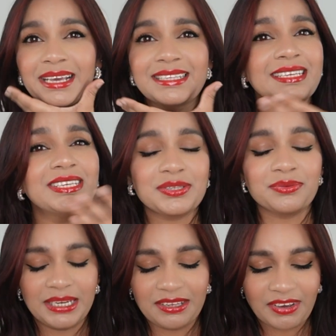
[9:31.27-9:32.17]
skin is
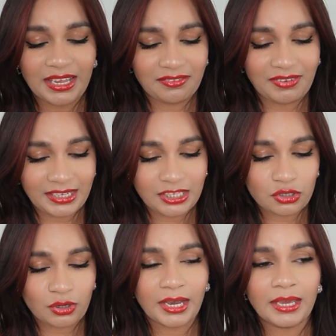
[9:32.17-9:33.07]
really very
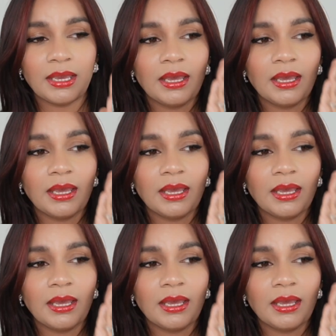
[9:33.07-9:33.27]
dry,